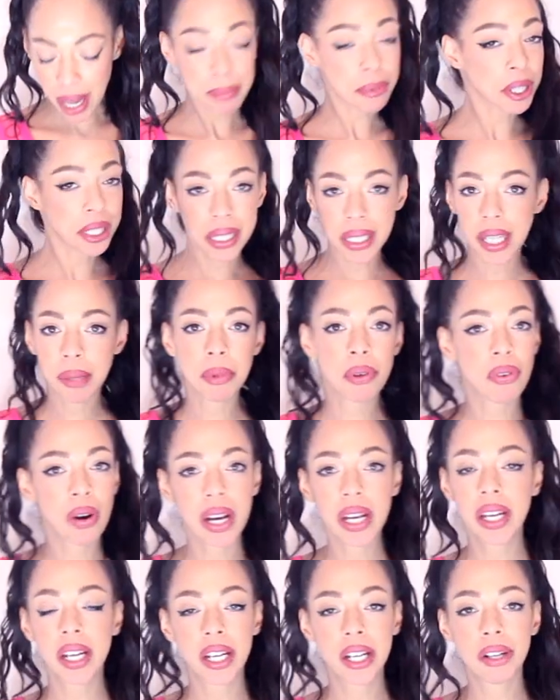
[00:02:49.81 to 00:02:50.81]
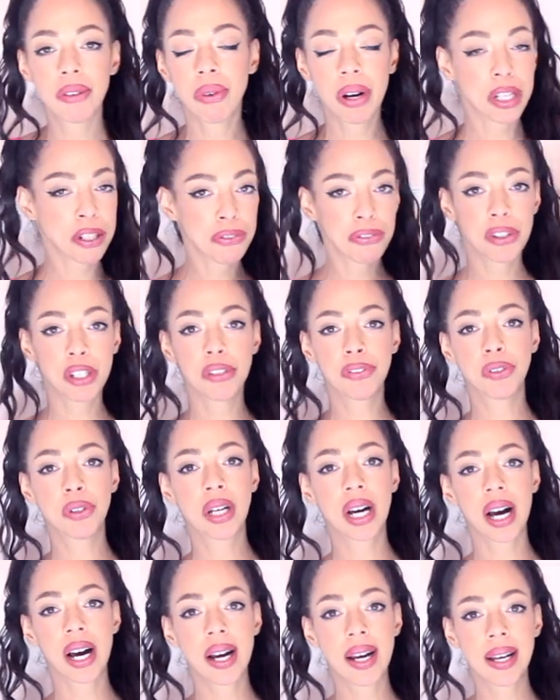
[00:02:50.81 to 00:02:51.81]
I'm gonna name it right here, right in front of you
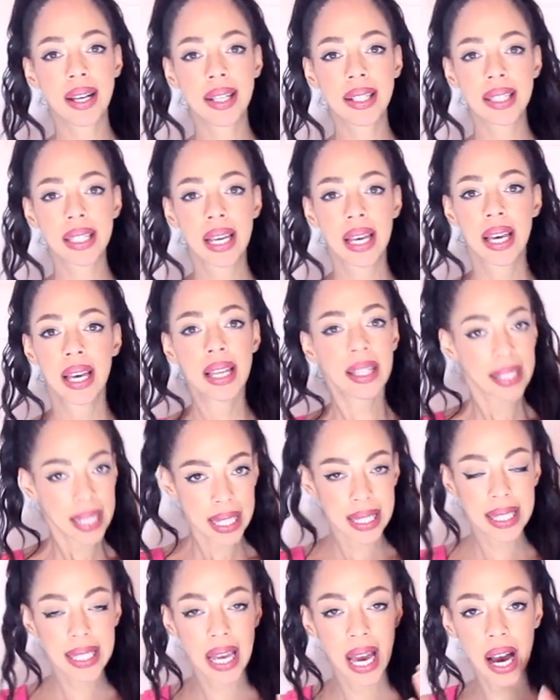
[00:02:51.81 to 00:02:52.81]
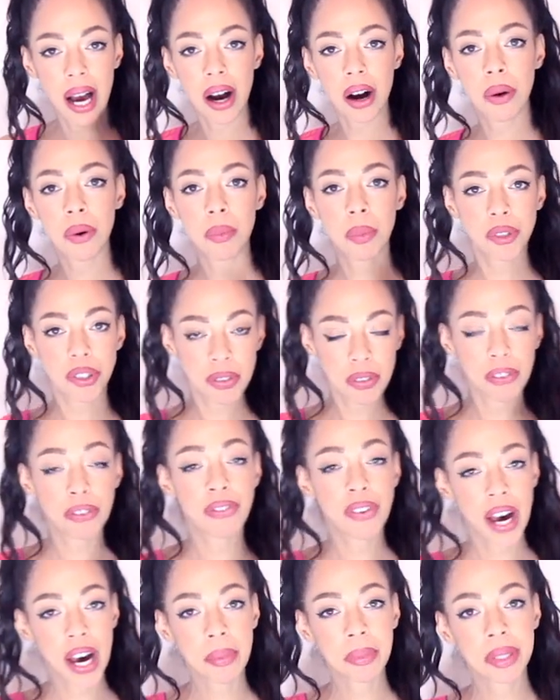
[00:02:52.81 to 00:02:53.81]
guys. That's how much of a
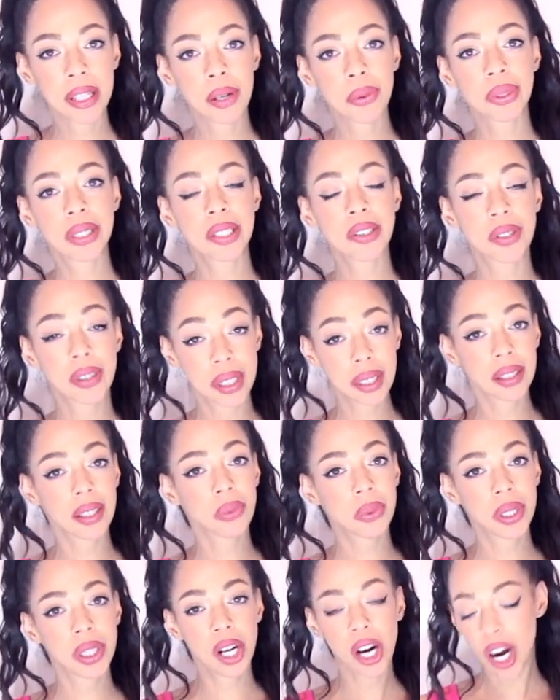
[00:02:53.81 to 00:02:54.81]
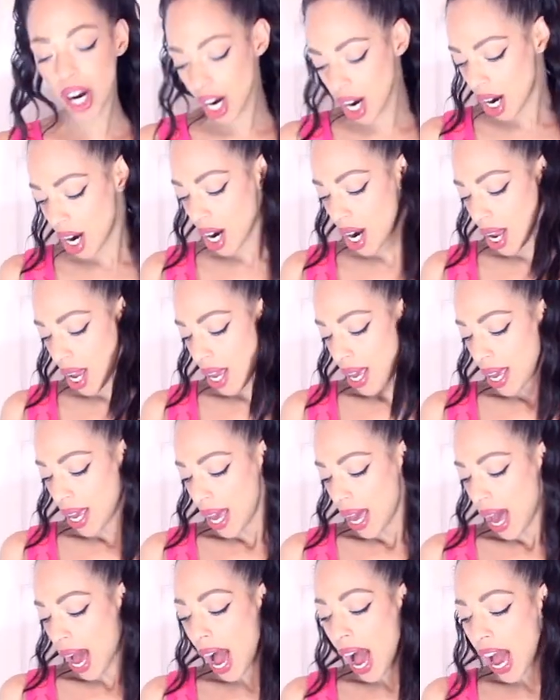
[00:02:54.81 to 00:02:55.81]
family I would like to think that we are.
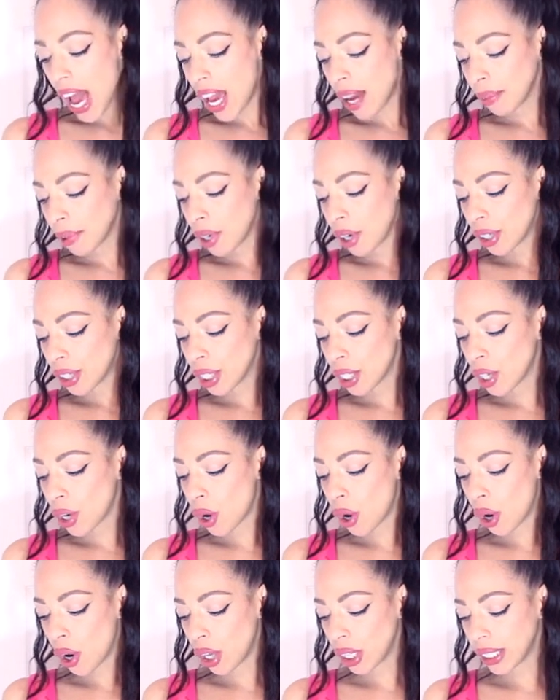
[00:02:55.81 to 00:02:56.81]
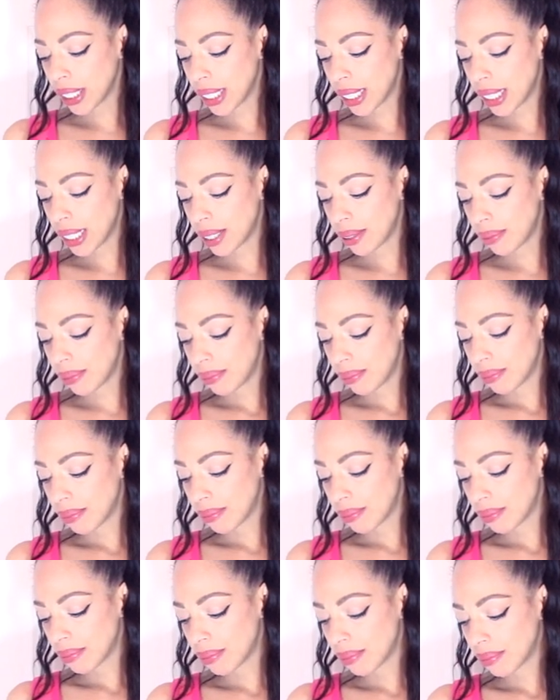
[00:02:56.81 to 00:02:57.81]
I am gonna call it
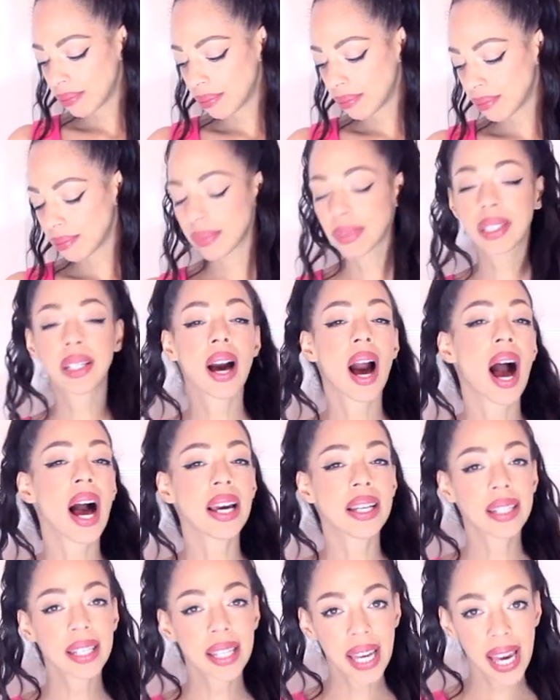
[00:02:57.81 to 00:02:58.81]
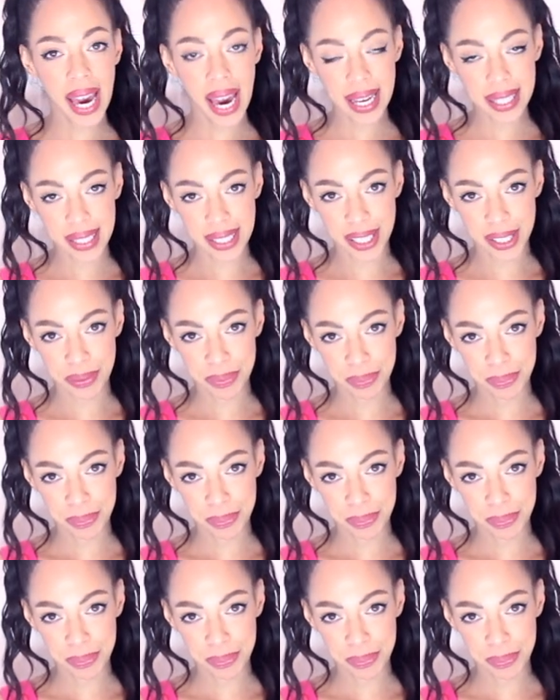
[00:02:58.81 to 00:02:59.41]
cotton candy.